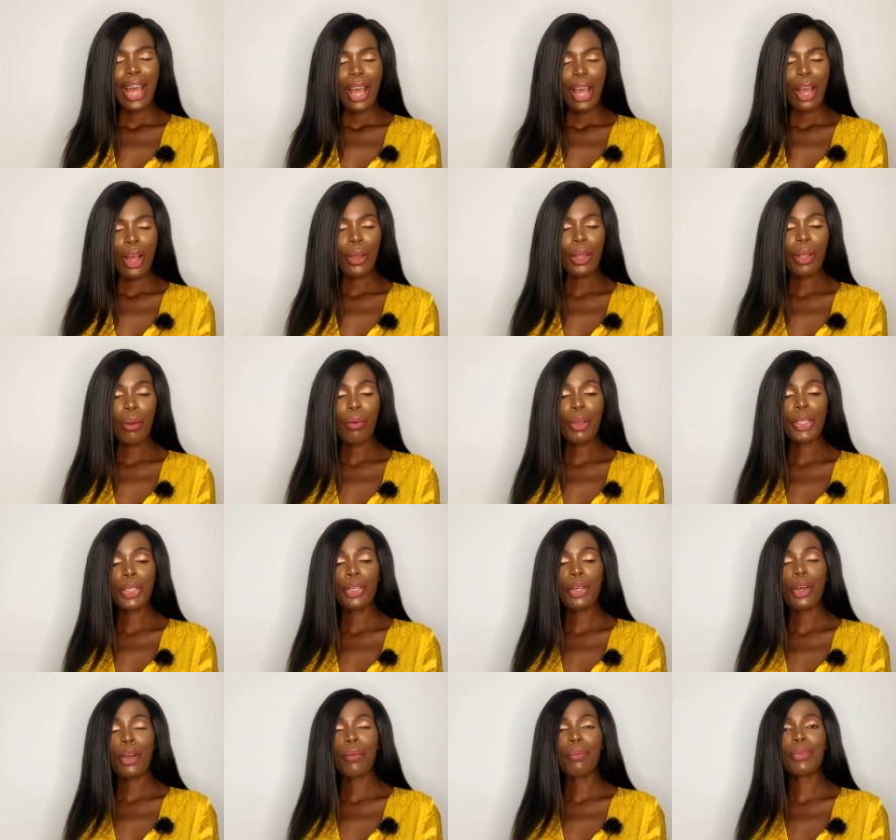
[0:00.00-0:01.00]
On our
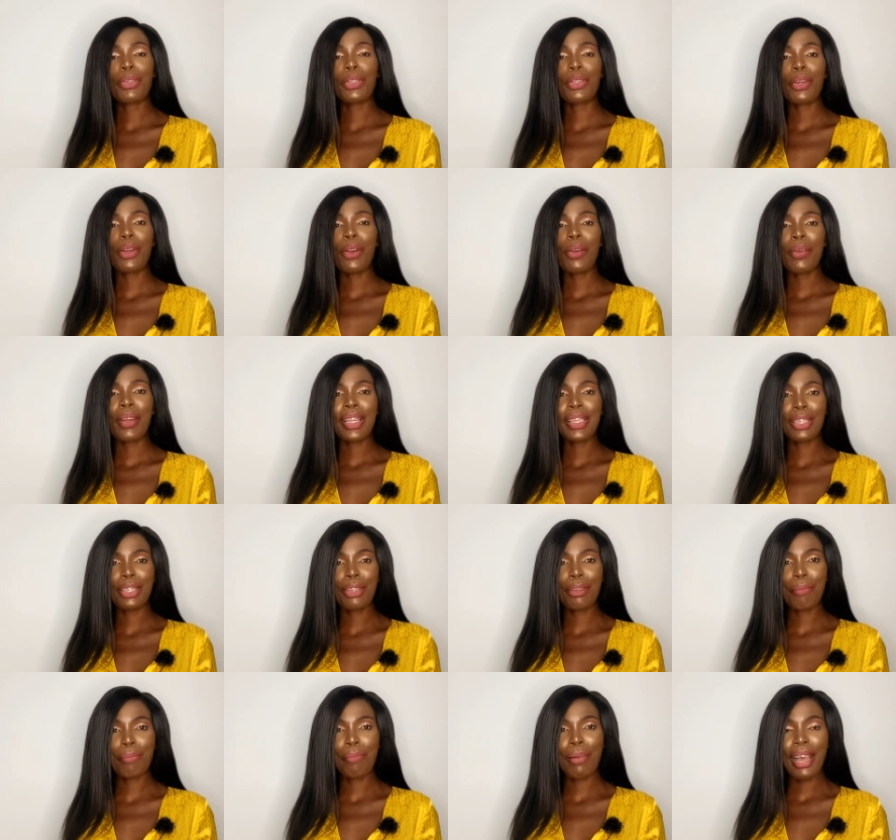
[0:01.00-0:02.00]
top stories,
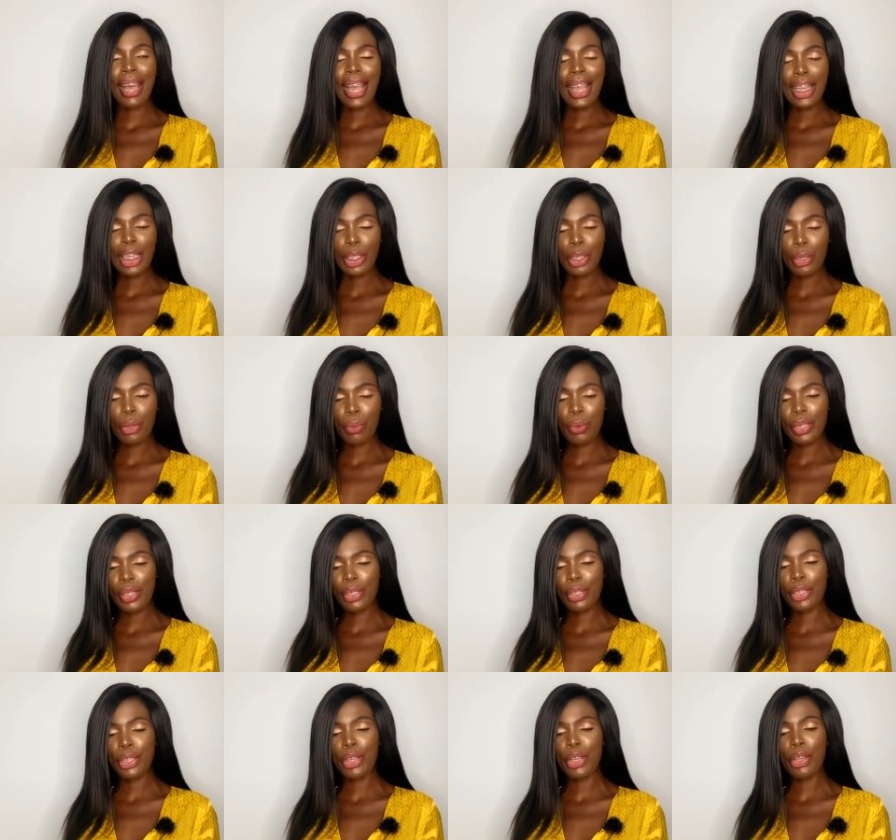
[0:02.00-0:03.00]
Dubai to
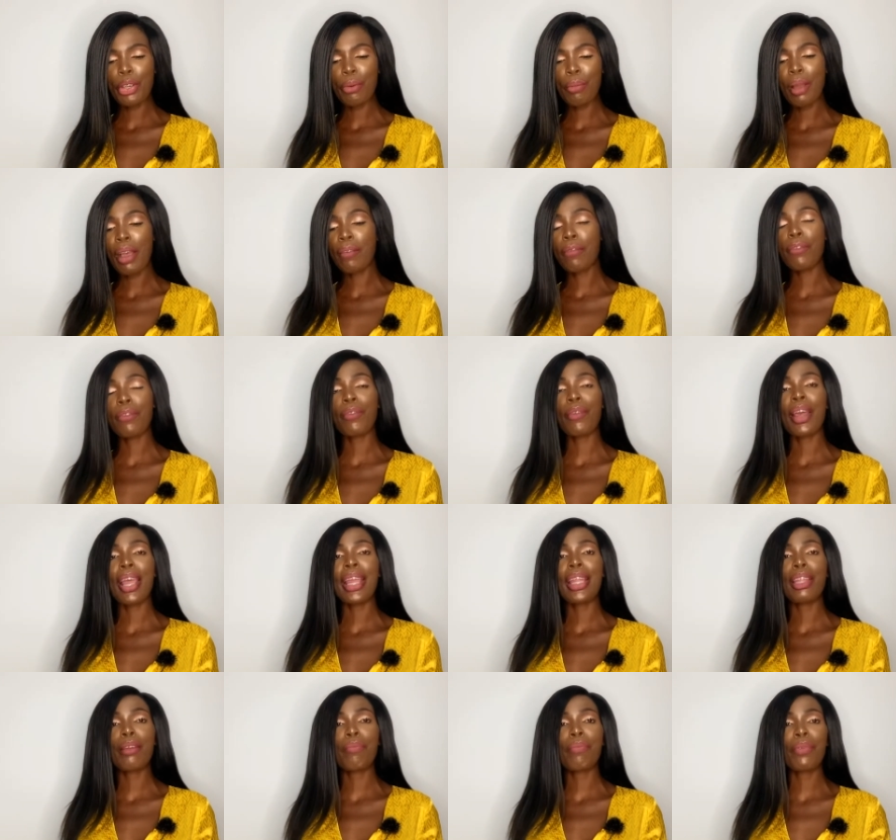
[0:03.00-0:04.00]
resume
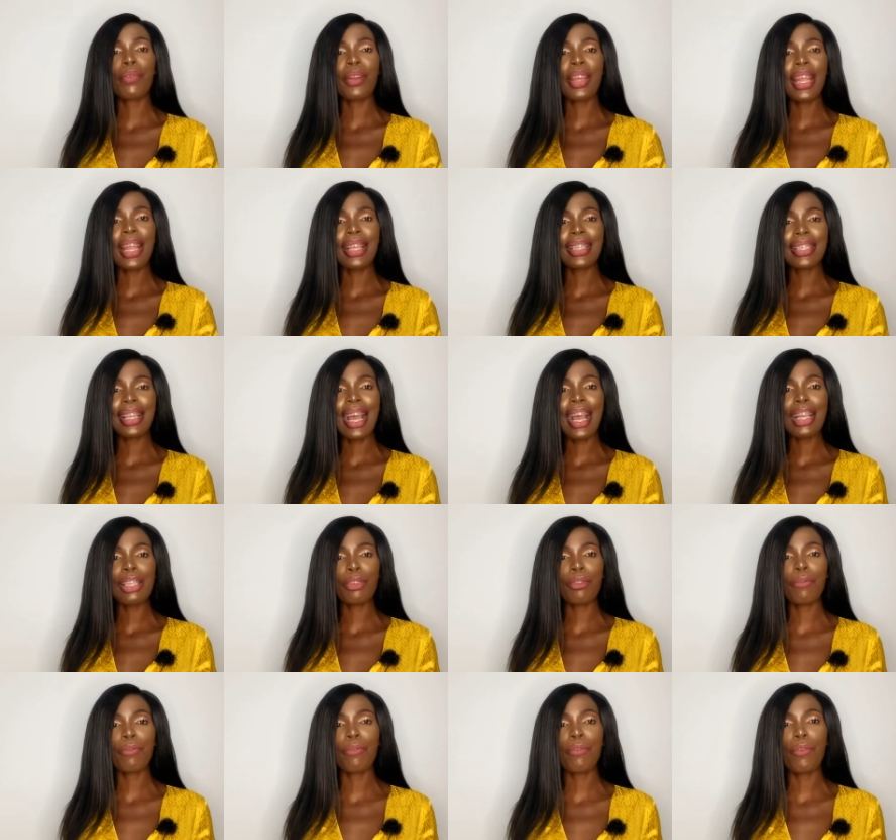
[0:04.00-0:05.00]
Friday prayers
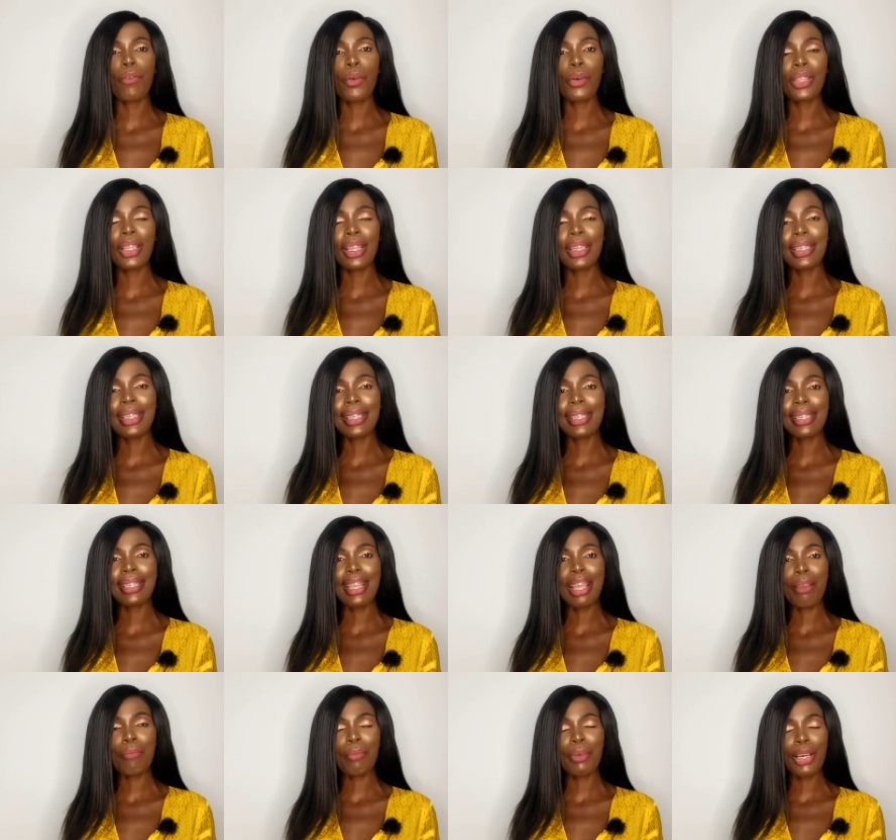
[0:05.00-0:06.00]
as of 4th
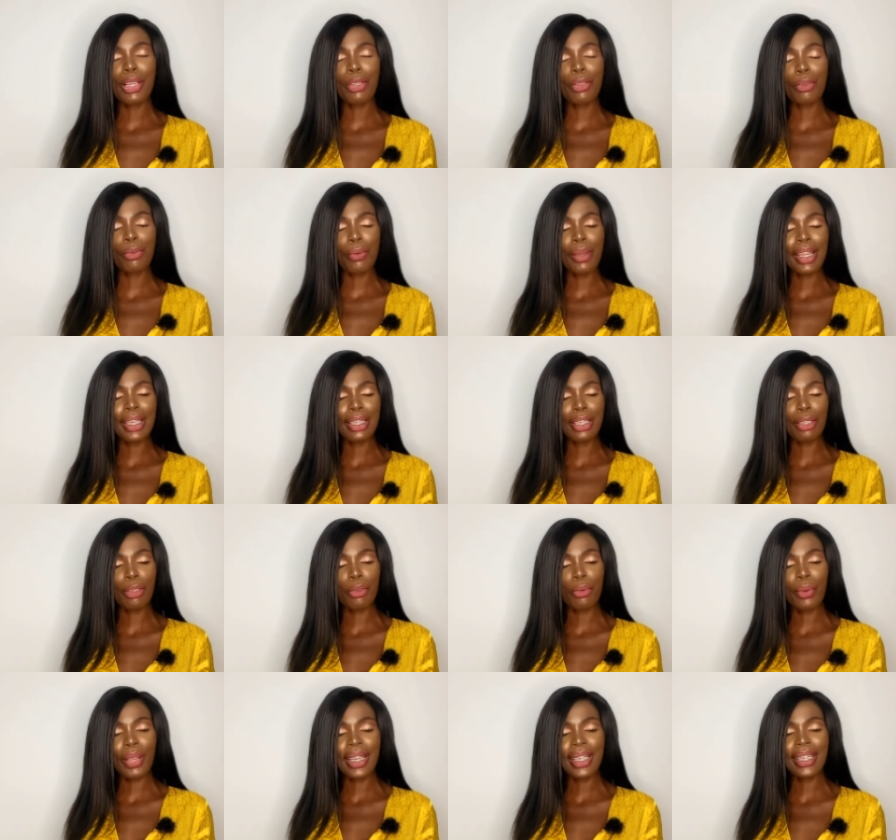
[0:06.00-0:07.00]
December
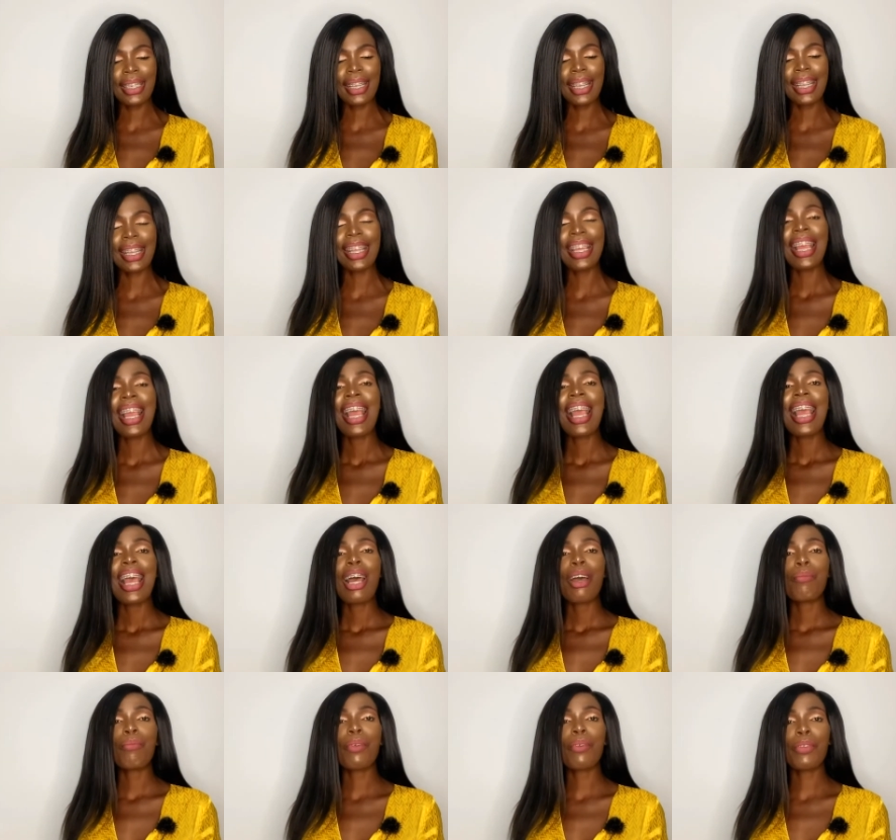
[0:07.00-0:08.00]
2020.
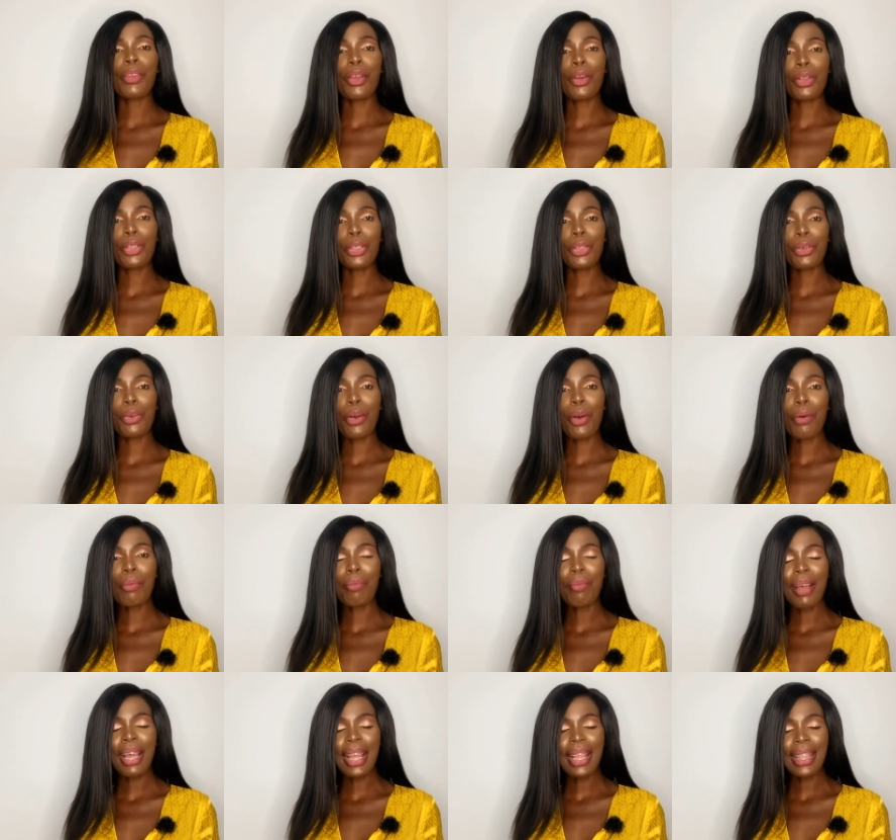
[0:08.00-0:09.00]
Moving on to
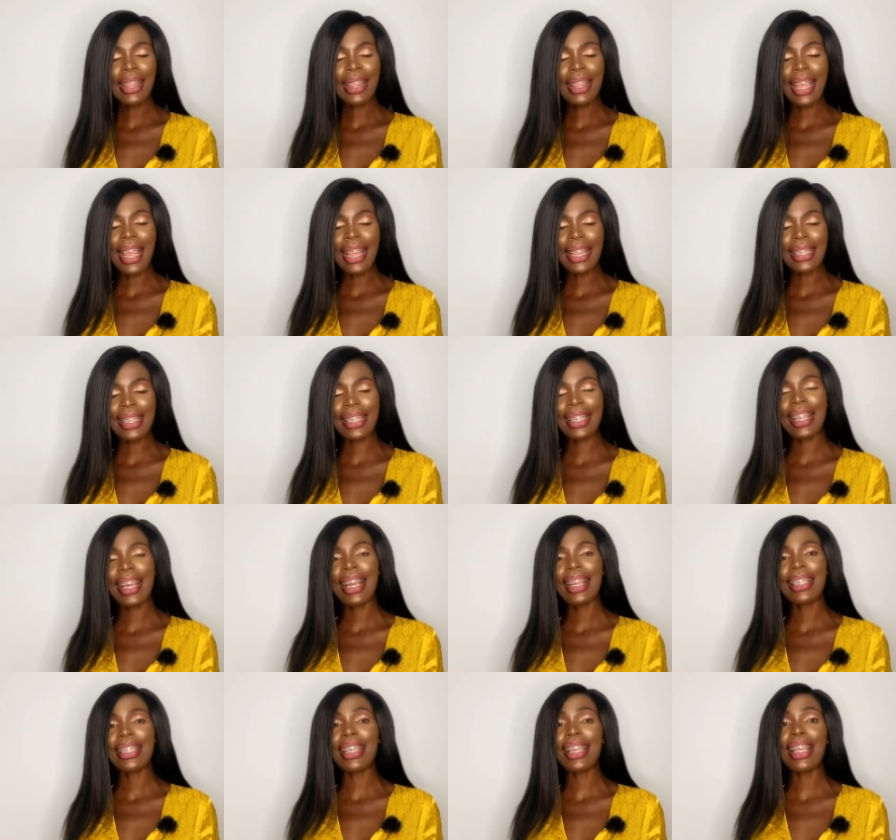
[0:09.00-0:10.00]
Oman, they
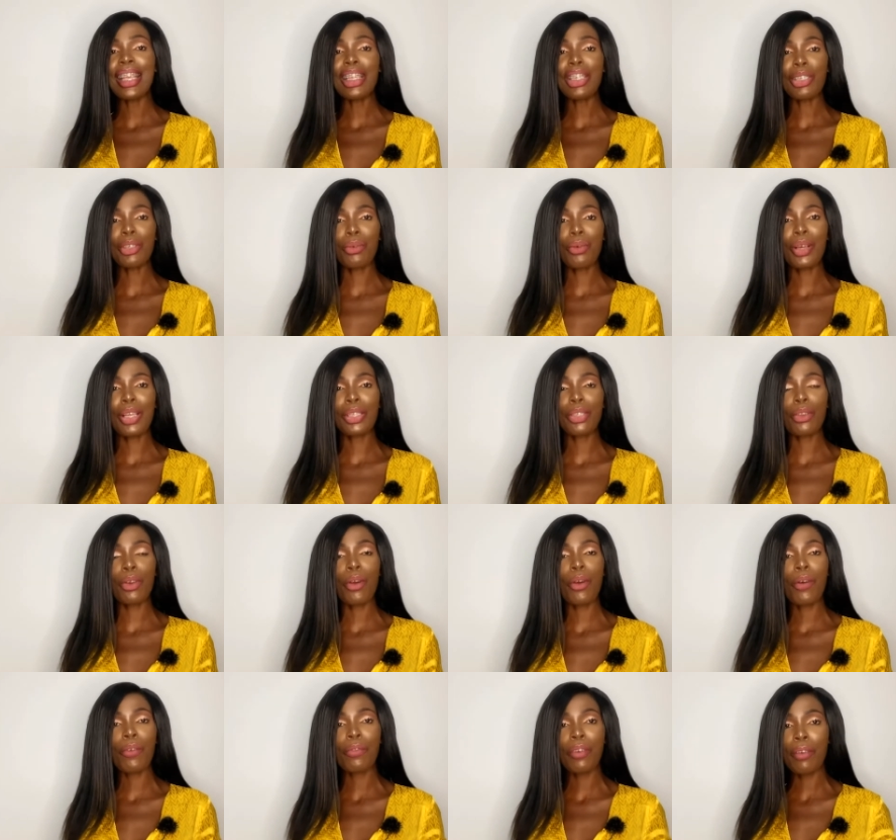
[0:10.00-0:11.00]
start issuance
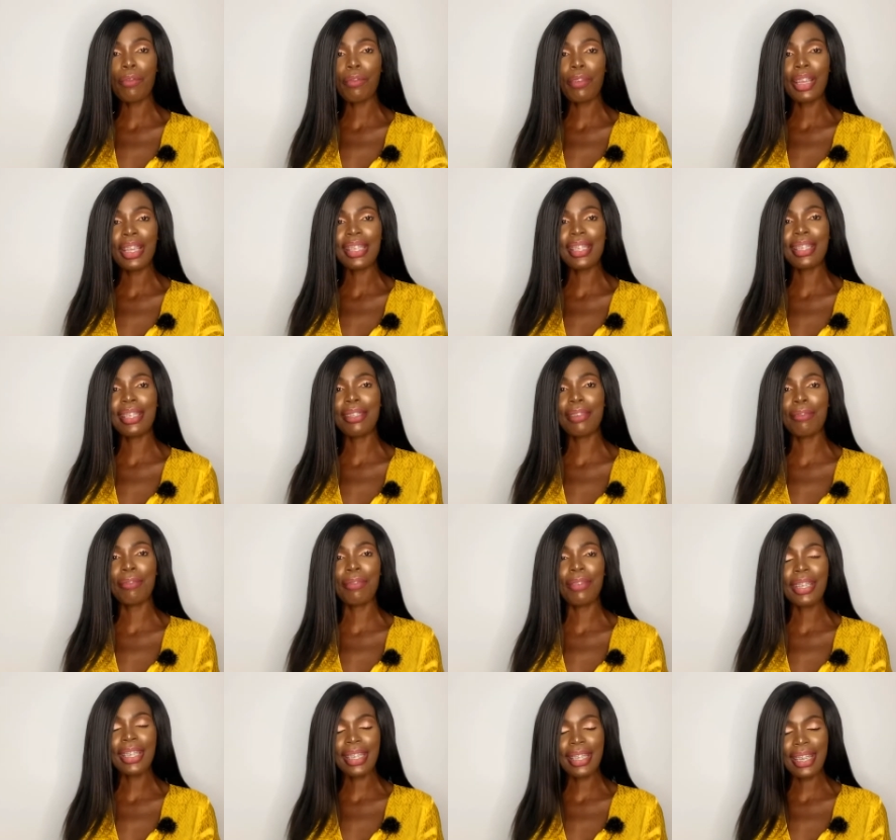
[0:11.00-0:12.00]
of visit
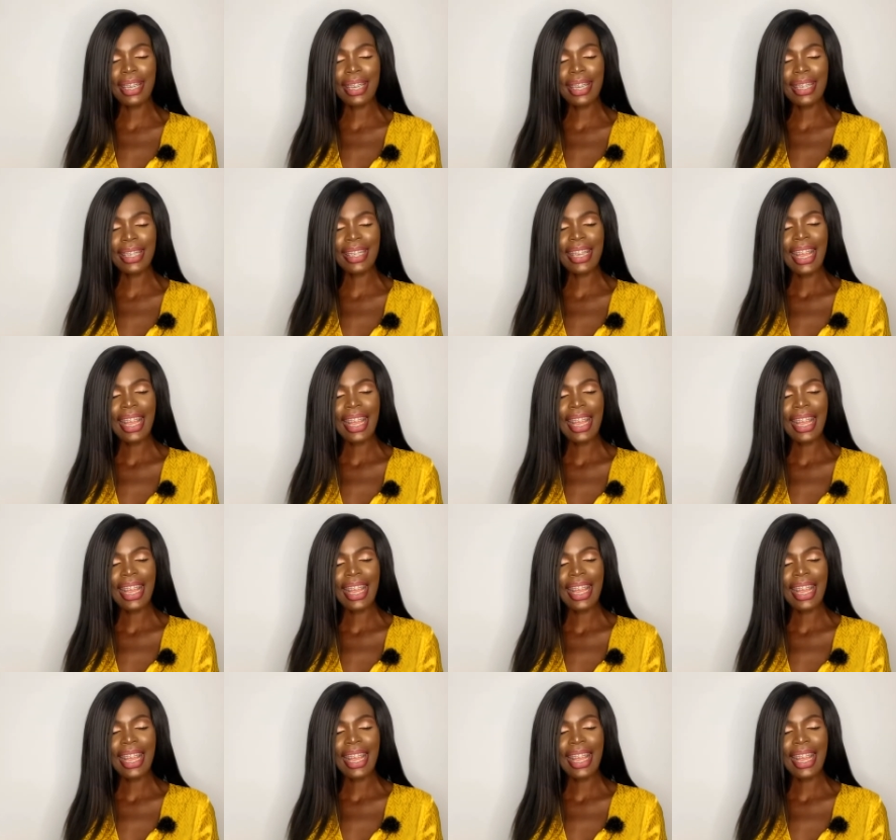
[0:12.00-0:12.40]
visas.